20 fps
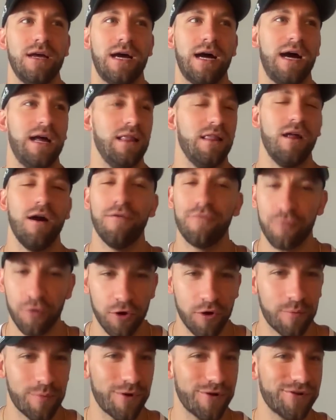I love
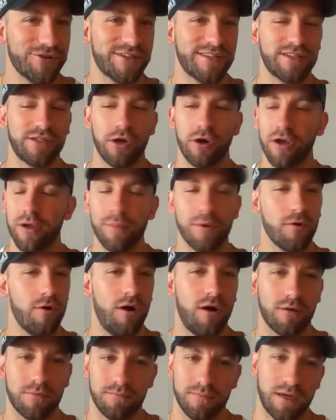rumors, don't get me
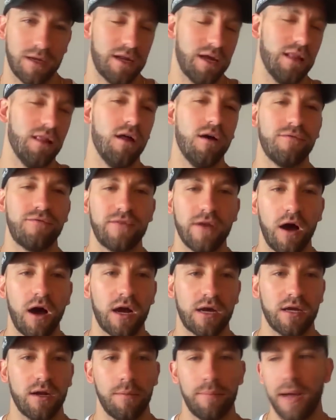wrong. And I love
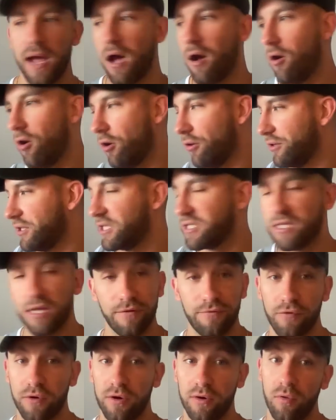talking about all these
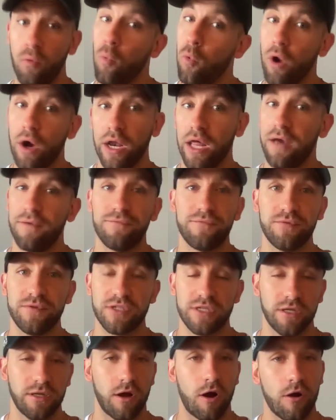different what-if
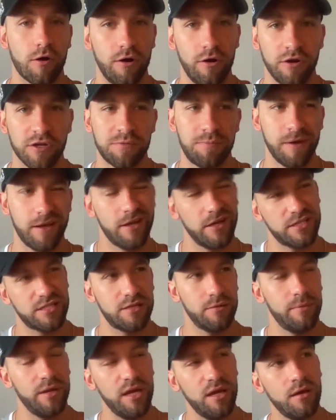scenarios because,
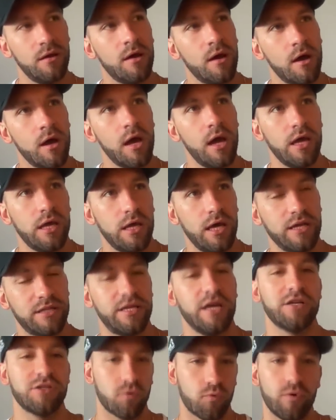to me, it
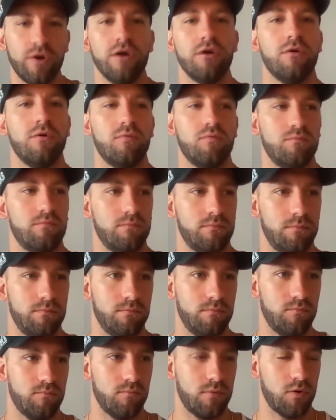takes a real
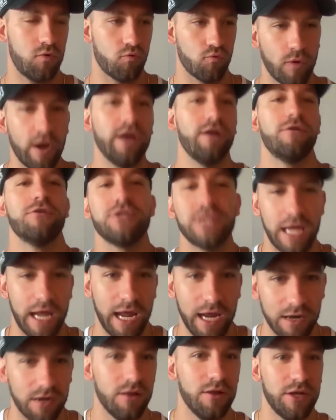Raiders
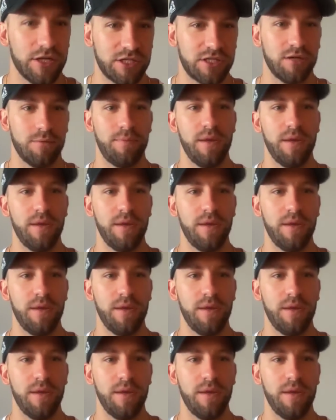analyst to